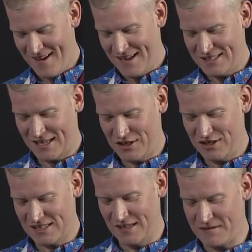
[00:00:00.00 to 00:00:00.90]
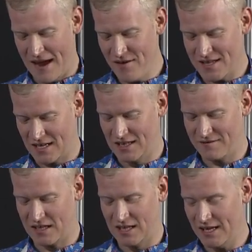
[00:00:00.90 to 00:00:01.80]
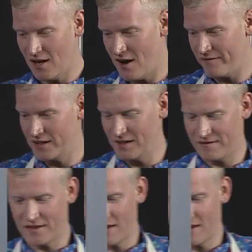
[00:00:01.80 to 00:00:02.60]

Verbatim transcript: It's like you just lift everything. You lift the lid off, you lift the